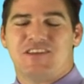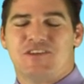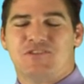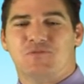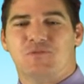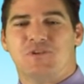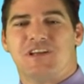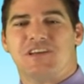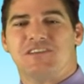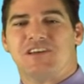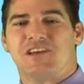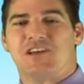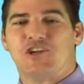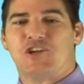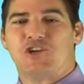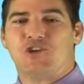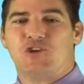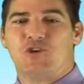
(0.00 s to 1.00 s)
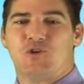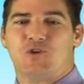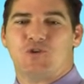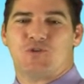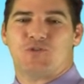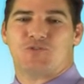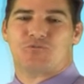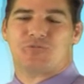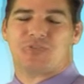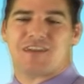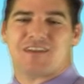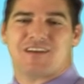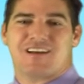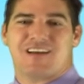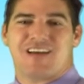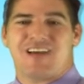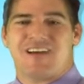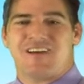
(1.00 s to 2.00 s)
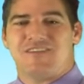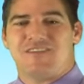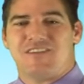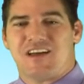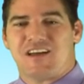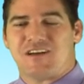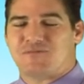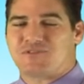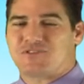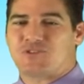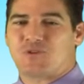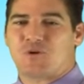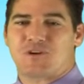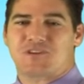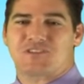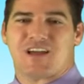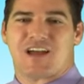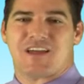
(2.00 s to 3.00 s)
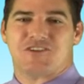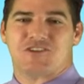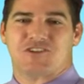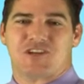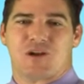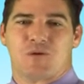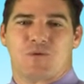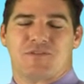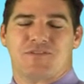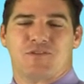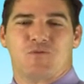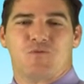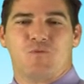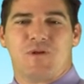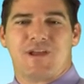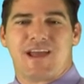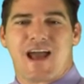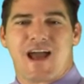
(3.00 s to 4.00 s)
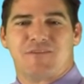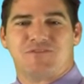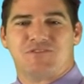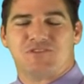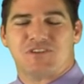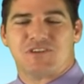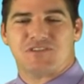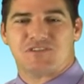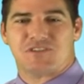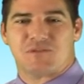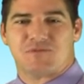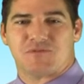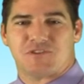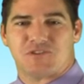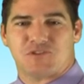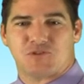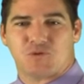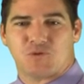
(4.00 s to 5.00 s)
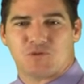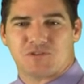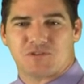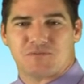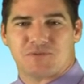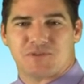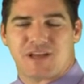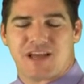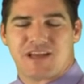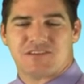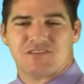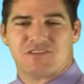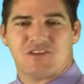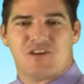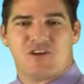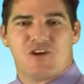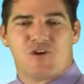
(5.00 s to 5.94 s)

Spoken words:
This one is a huge one that I'm so excited to share with you. We have systems and tools in place.